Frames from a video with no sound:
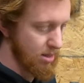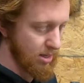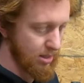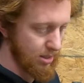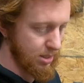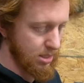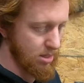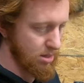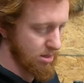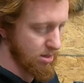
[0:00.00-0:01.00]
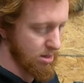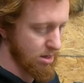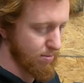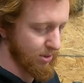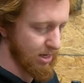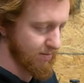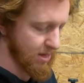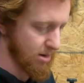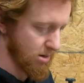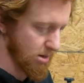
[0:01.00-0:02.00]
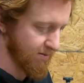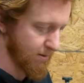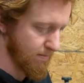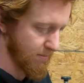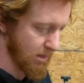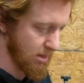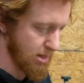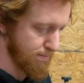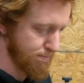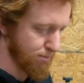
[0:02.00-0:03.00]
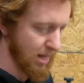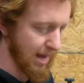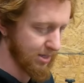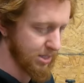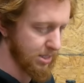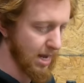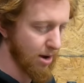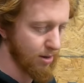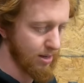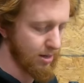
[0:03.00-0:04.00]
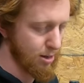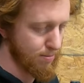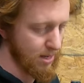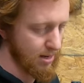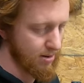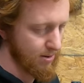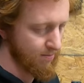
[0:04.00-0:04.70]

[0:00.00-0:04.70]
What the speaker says: these, I believe they are from the Black Stallion company.